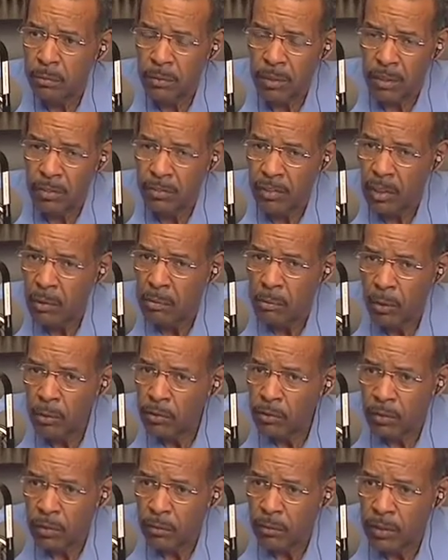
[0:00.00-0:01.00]
they say
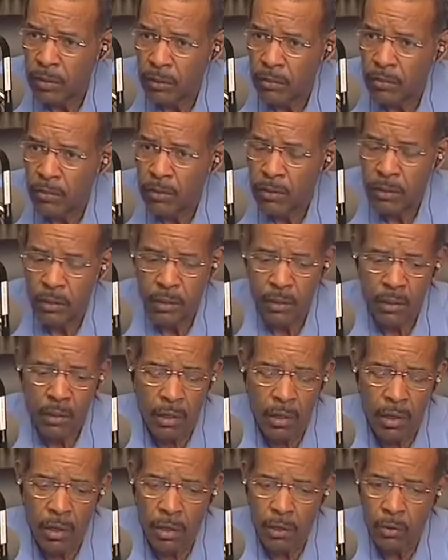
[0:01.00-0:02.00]
most of us
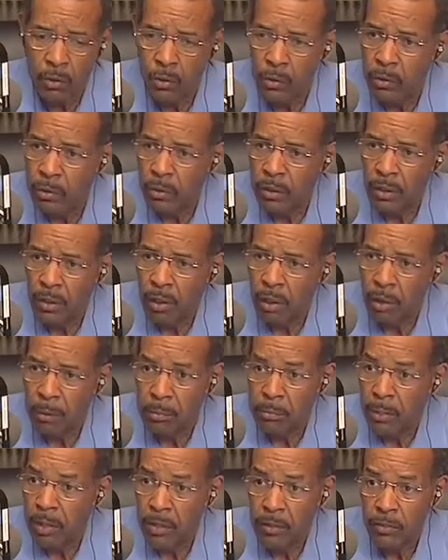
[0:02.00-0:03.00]
are who we
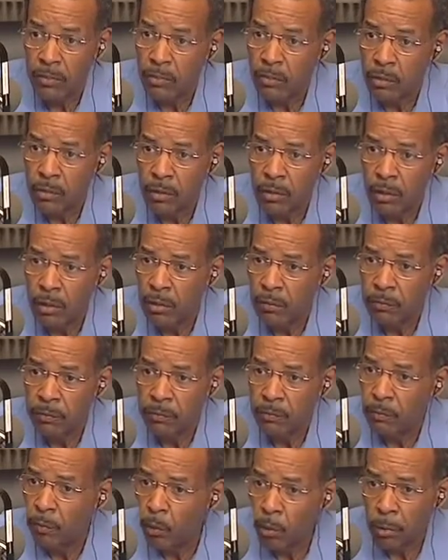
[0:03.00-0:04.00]
are based on our
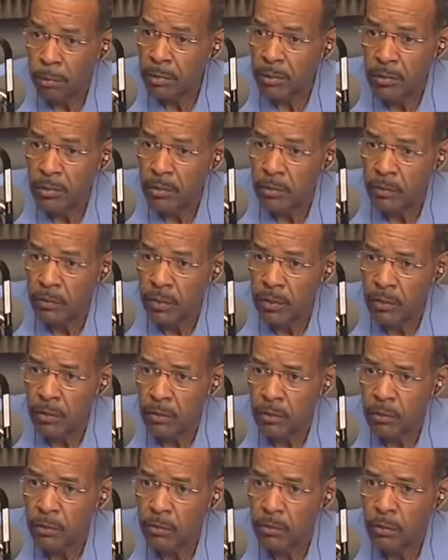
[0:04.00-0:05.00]
formative
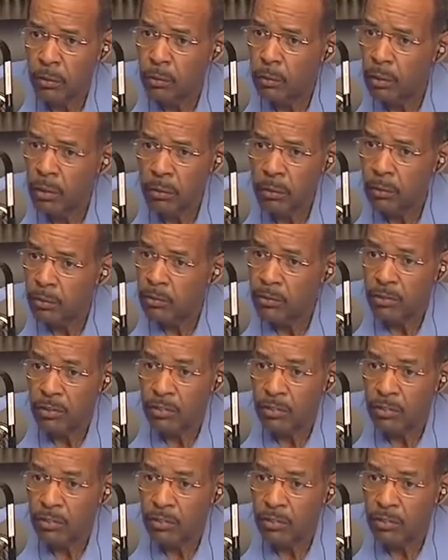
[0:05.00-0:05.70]
years. So what